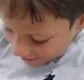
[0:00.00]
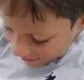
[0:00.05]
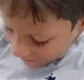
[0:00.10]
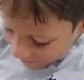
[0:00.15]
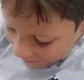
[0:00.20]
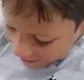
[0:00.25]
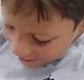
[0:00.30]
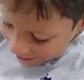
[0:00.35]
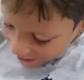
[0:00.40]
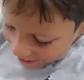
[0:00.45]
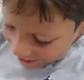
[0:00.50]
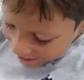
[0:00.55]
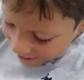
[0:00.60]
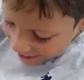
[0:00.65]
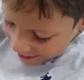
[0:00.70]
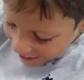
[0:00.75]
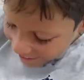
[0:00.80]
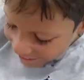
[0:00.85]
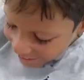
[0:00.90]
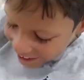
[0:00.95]
Food review.
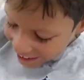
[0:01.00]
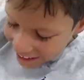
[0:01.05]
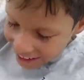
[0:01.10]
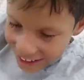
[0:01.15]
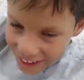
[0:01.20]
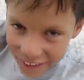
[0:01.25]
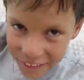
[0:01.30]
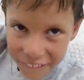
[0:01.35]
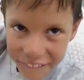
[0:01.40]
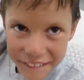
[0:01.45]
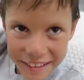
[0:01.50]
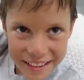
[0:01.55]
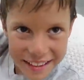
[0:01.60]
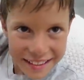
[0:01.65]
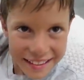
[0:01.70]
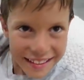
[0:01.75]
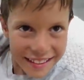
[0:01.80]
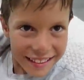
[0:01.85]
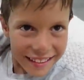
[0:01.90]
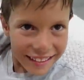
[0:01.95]
Give me a little
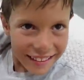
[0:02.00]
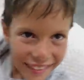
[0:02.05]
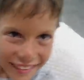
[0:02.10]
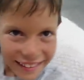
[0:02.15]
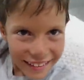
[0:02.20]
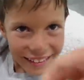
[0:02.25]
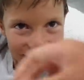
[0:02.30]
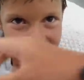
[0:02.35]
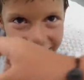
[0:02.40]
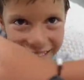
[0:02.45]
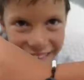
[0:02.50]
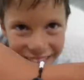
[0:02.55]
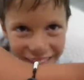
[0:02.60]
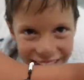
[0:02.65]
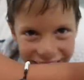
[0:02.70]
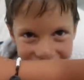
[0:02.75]
piece. A little piece?